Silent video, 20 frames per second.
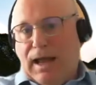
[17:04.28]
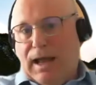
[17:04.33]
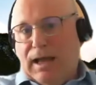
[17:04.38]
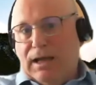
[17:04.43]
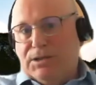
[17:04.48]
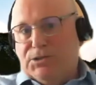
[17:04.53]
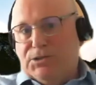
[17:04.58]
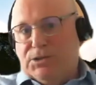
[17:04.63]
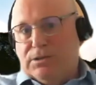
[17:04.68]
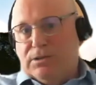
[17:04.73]

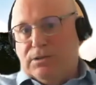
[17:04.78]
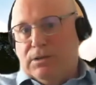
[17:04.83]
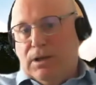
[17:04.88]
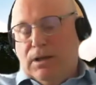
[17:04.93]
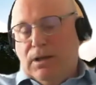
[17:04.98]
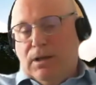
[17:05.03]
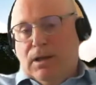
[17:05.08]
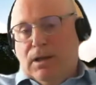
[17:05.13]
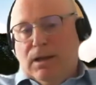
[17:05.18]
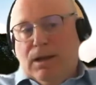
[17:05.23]
action.
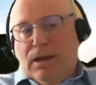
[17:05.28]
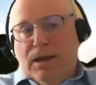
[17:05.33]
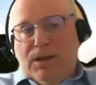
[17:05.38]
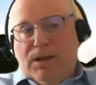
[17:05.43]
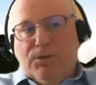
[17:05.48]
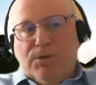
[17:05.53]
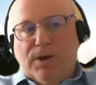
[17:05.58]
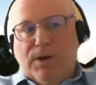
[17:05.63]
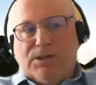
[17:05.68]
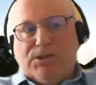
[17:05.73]

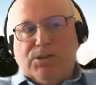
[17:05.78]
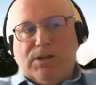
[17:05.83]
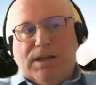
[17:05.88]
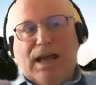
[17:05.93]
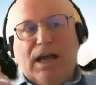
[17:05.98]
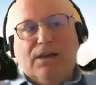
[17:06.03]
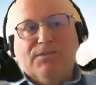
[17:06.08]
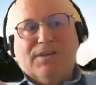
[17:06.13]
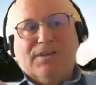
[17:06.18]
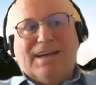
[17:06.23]
You actually
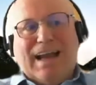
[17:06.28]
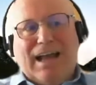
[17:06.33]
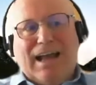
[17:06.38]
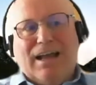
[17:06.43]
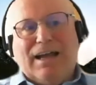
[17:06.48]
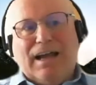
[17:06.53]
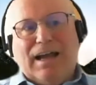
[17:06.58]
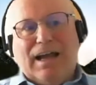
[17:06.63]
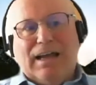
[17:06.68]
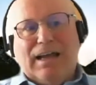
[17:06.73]
have an,
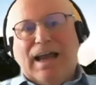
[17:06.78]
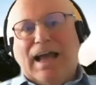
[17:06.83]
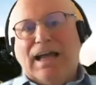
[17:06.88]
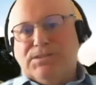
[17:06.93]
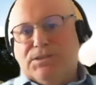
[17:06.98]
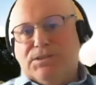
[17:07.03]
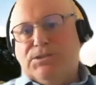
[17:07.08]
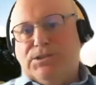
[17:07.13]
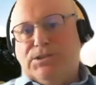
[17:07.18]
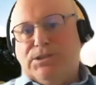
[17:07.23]
an
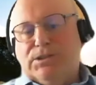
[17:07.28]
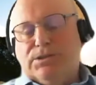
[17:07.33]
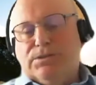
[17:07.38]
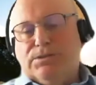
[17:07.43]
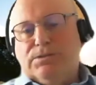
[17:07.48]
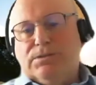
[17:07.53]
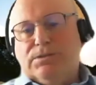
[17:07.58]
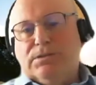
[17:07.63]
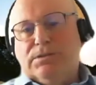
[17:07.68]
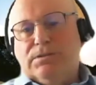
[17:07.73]

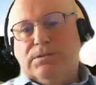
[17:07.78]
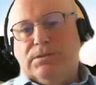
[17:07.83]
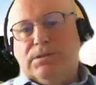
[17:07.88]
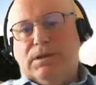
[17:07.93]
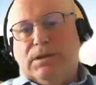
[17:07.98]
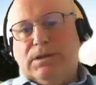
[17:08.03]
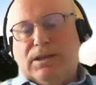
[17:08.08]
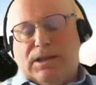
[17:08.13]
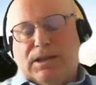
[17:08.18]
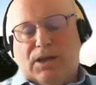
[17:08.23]
attitude
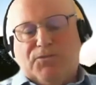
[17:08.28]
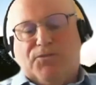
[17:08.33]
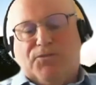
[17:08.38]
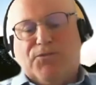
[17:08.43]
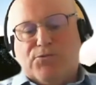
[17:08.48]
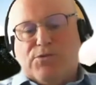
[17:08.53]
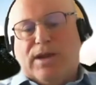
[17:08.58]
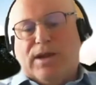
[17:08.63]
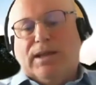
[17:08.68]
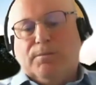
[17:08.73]
that
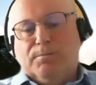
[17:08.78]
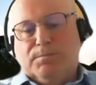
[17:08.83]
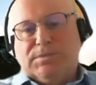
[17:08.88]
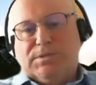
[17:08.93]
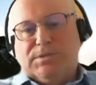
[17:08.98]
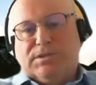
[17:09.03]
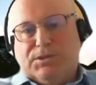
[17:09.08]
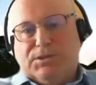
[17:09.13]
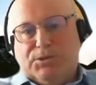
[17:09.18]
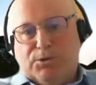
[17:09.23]

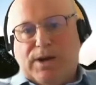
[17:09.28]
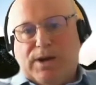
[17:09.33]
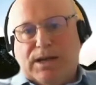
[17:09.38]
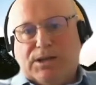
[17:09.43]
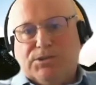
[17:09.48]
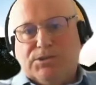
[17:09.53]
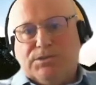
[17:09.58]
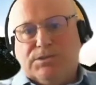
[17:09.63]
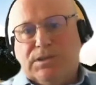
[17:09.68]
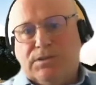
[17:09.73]
frames your
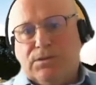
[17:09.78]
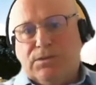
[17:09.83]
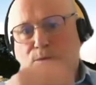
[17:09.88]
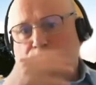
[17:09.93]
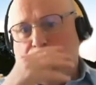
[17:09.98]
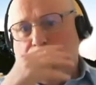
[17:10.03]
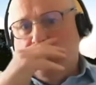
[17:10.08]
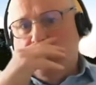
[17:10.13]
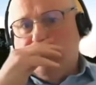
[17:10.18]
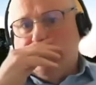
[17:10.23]
actions in the
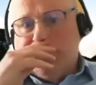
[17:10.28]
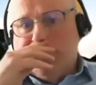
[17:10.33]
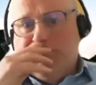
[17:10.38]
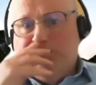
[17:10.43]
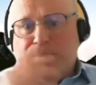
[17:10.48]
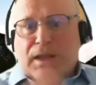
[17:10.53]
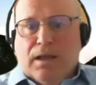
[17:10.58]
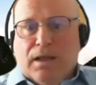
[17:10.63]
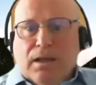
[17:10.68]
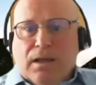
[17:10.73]
world.
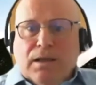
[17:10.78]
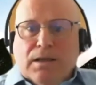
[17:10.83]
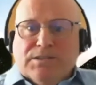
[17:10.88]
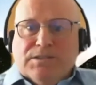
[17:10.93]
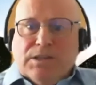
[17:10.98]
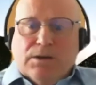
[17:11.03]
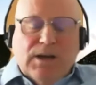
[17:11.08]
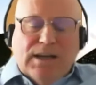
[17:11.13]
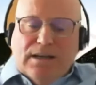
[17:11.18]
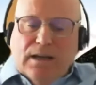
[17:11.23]

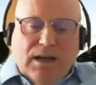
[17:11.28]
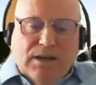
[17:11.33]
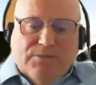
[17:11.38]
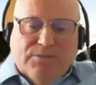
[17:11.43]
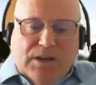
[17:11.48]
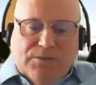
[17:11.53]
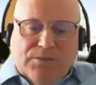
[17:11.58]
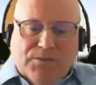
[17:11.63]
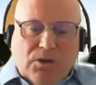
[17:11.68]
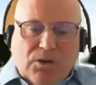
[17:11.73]
So I, I've
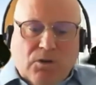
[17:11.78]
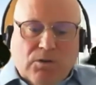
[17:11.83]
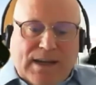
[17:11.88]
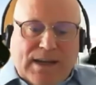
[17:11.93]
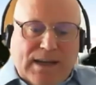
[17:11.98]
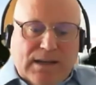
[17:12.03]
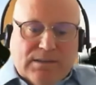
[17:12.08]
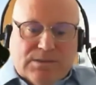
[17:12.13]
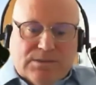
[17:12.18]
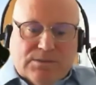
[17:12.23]
never gone
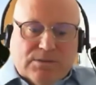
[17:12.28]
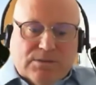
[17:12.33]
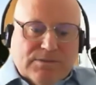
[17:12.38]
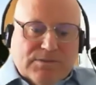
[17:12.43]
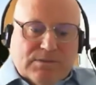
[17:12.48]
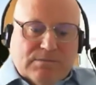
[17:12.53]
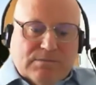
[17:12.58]
in sort of